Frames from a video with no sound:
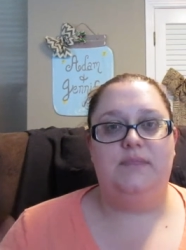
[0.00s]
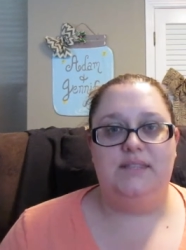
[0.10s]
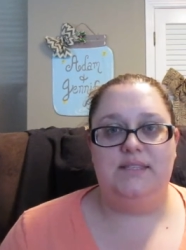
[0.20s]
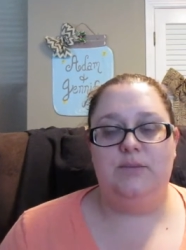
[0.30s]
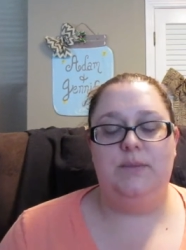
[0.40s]

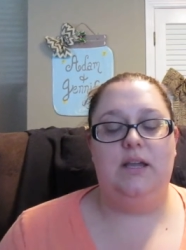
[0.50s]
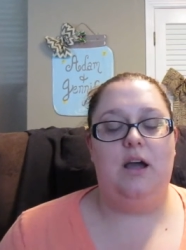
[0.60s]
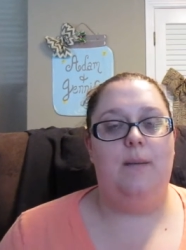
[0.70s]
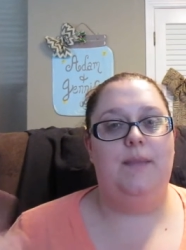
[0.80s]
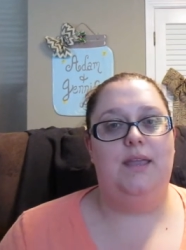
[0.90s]
do me a
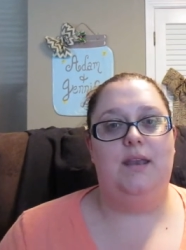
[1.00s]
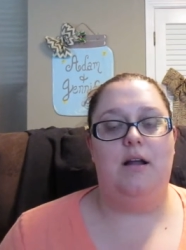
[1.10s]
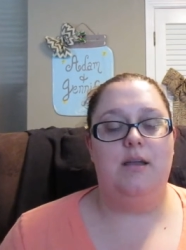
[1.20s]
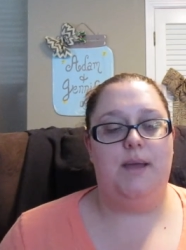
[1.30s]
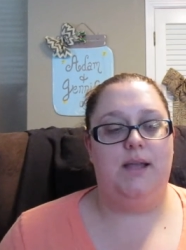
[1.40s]
comment and
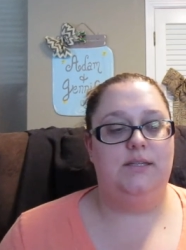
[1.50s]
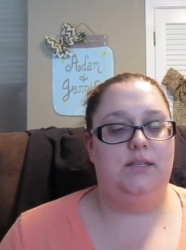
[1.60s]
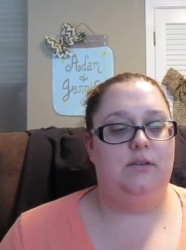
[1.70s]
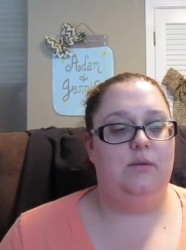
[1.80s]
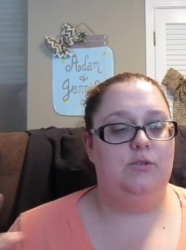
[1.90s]
I'll get back to
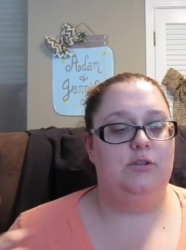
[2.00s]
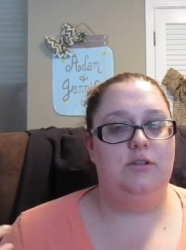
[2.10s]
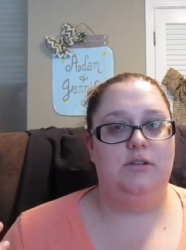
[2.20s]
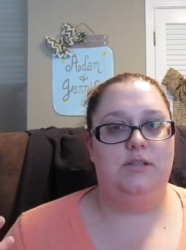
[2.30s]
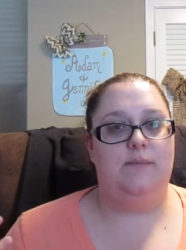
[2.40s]
you. I'm sure
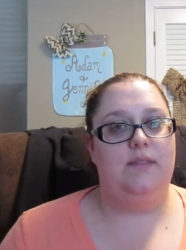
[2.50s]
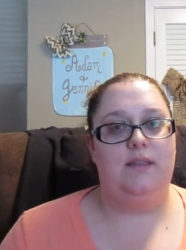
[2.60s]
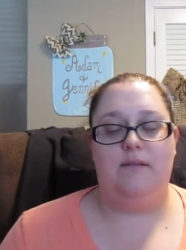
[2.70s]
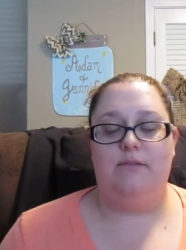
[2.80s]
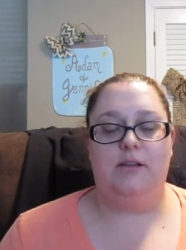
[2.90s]
there's something
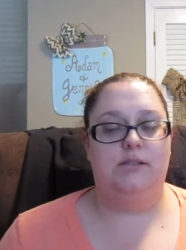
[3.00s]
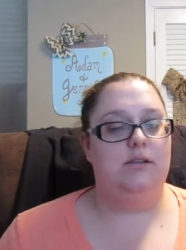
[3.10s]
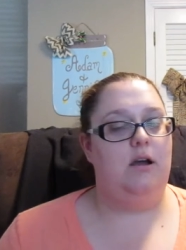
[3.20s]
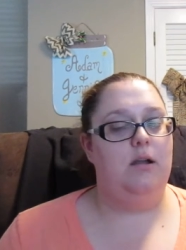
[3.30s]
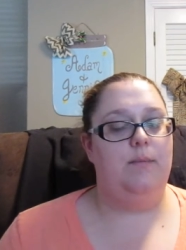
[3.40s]
that I forgot to
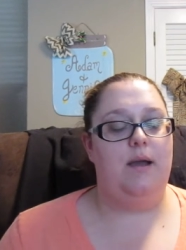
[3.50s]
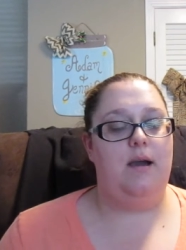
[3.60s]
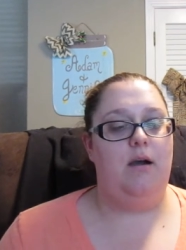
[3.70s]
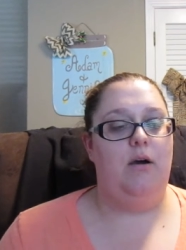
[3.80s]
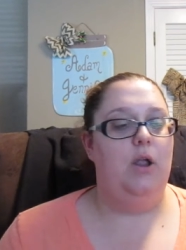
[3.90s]
talk
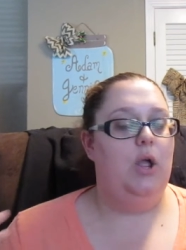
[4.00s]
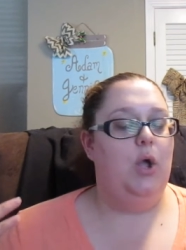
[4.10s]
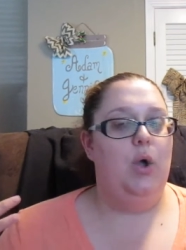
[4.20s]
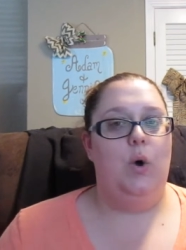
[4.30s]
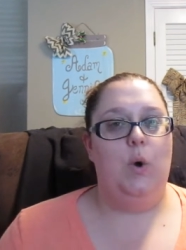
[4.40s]
about
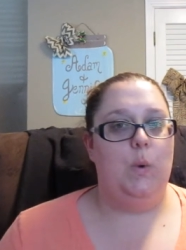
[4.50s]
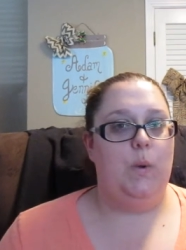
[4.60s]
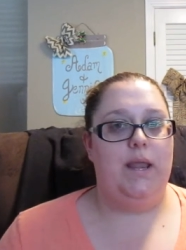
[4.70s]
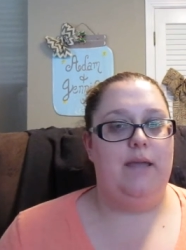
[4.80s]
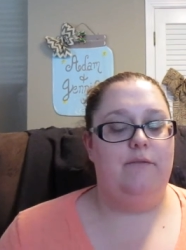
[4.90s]
or
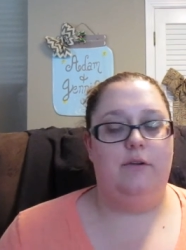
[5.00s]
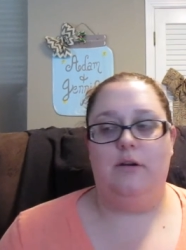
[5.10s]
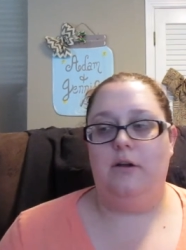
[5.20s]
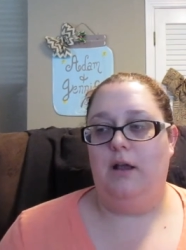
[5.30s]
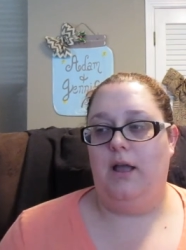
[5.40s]

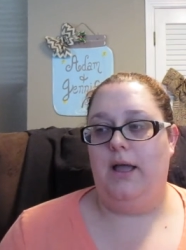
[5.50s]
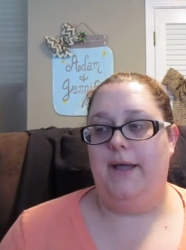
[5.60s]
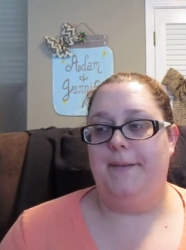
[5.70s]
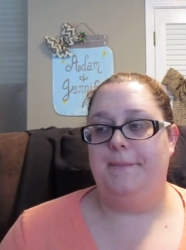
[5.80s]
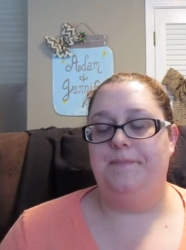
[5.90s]
whatever.
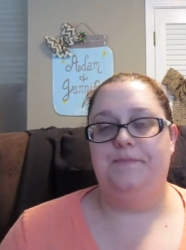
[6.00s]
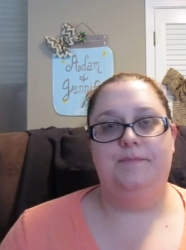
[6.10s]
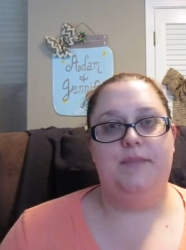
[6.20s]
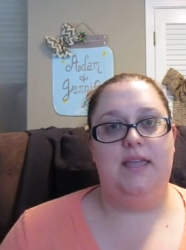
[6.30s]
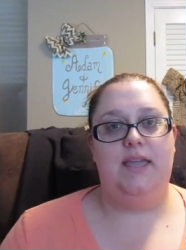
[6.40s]

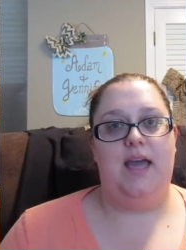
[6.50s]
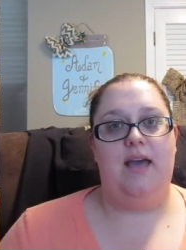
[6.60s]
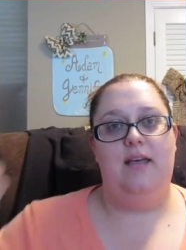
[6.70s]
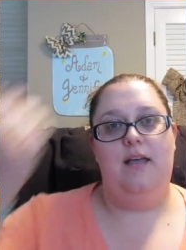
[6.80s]
But yeah,